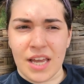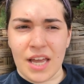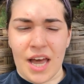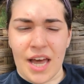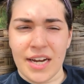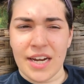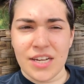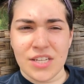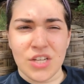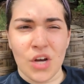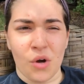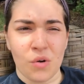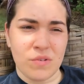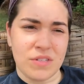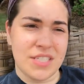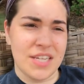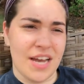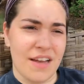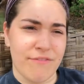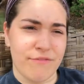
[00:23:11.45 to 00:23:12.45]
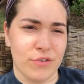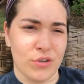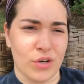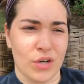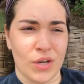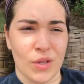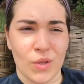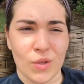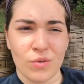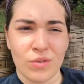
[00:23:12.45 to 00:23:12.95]
kind of tone deaf or
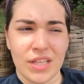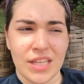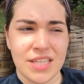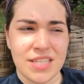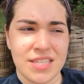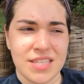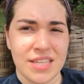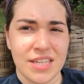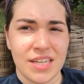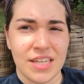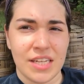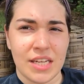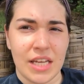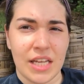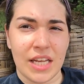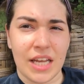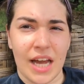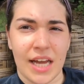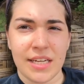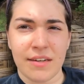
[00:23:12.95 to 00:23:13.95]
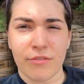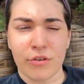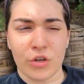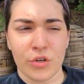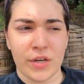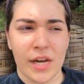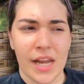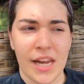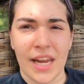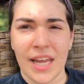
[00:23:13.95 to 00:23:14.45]
clueless, and kind of
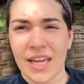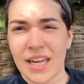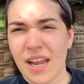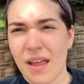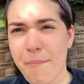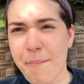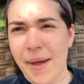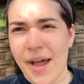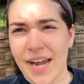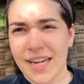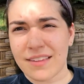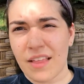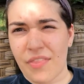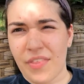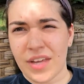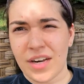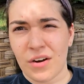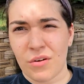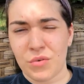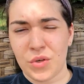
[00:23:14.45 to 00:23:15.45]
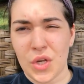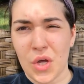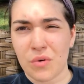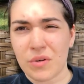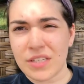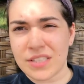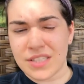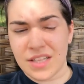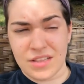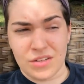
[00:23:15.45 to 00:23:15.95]
creating an impact that they don't
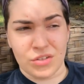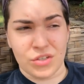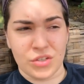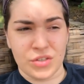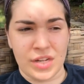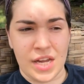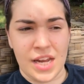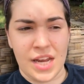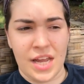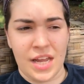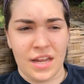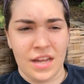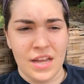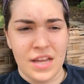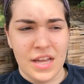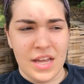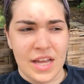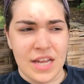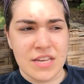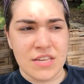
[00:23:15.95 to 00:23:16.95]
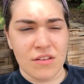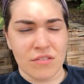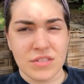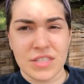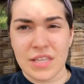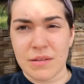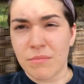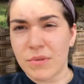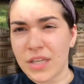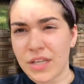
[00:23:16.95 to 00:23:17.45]
notice that they're creating and don't
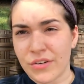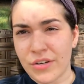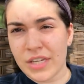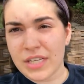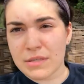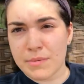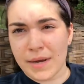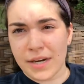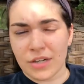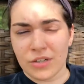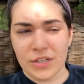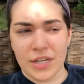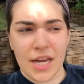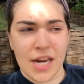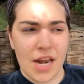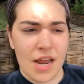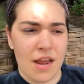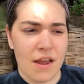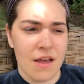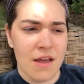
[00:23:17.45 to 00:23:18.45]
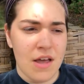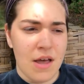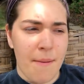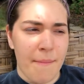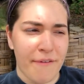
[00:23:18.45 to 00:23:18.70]
seem curious about creating.